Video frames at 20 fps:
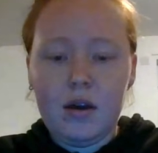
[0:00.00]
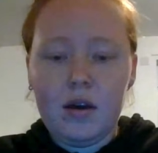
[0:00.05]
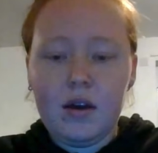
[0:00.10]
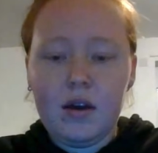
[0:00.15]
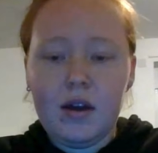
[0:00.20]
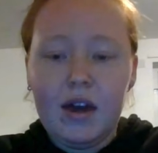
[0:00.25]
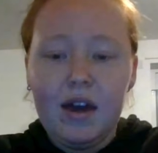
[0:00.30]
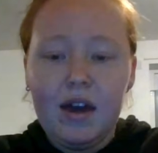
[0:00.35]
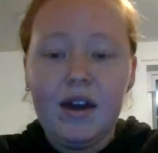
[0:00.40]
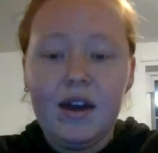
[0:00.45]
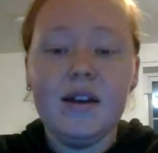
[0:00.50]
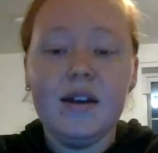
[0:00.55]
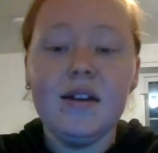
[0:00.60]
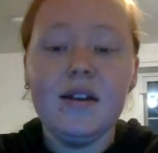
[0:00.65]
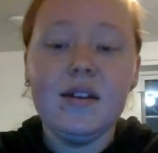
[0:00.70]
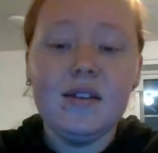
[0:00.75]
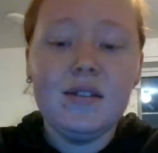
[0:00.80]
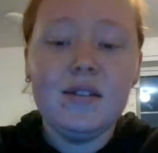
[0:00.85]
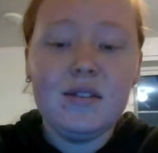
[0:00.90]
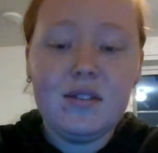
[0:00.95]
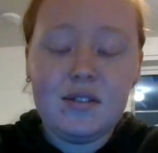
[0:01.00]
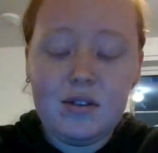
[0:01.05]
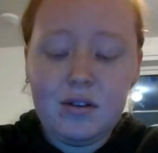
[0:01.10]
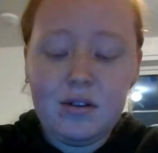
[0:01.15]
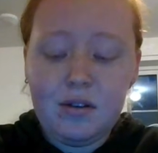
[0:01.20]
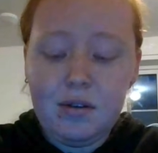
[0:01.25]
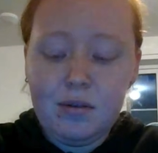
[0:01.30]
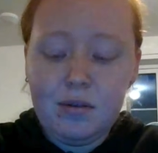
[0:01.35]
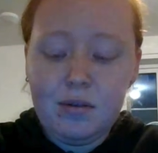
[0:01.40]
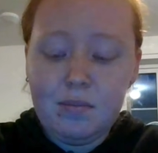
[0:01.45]
Okay,
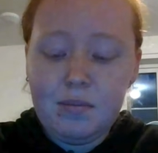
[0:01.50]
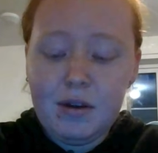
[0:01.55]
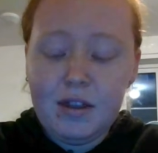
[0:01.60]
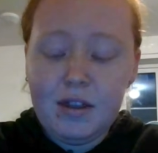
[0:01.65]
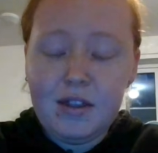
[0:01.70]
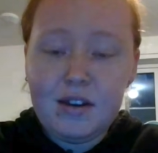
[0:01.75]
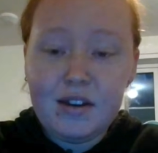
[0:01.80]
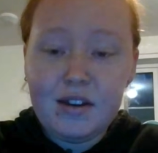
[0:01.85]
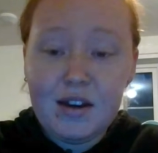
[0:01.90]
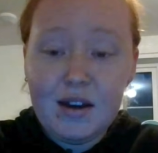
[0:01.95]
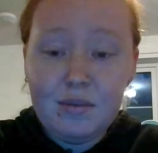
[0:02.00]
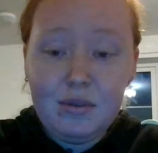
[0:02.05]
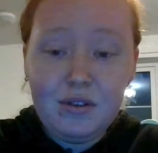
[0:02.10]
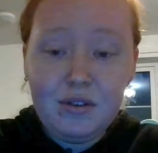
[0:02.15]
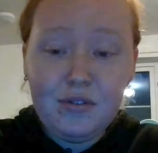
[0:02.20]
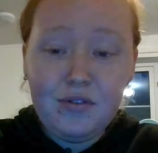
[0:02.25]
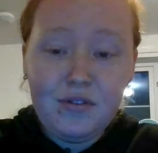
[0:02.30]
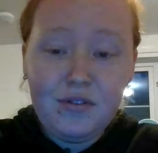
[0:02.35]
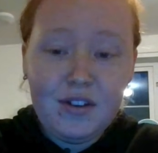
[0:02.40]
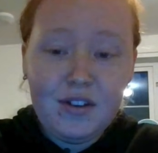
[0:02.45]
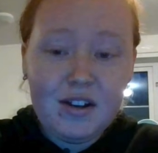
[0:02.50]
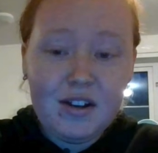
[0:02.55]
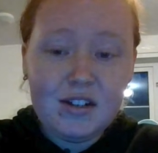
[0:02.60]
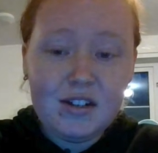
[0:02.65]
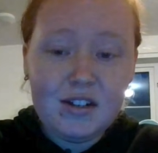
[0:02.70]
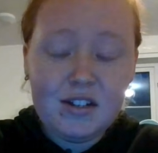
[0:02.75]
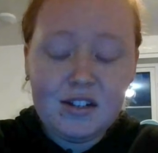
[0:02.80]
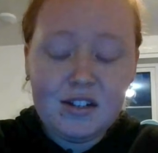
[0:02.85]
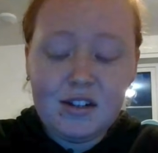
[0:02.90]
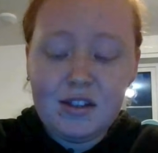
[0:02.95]
so by the time you
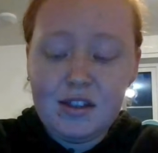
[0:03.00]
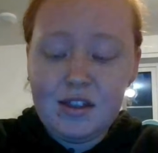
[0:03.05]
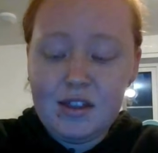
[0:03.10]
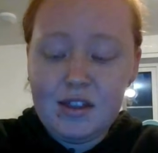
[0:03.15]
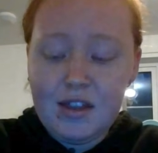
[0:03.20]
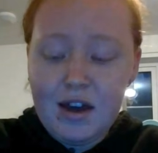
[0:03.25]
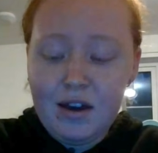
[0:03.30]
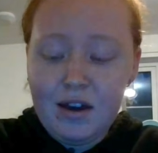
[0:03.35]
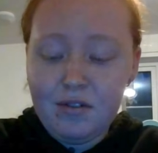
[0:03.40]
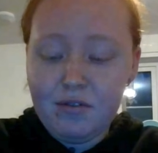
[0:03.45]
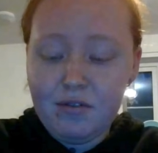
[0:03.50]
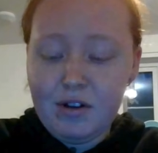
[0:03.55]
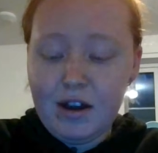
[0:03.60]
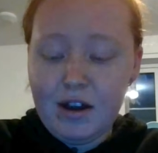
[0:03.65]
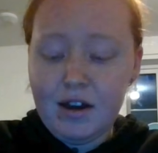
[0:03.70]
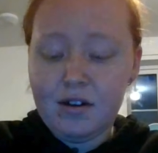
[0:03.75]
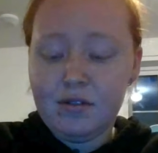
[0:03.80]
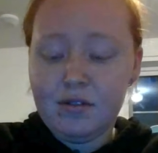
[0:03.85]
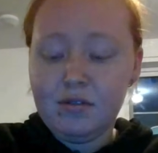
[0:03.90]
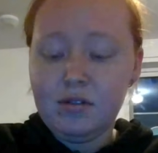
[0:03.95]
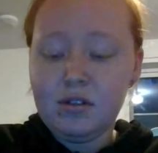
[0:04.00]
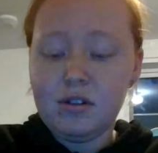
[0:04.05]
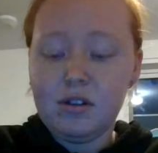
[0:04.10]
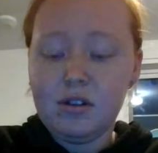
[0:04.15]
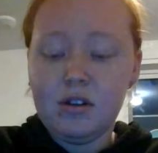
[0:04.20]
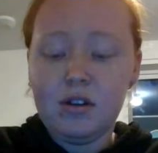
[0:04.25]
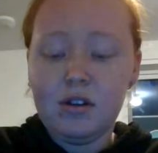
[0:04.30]
finish that round,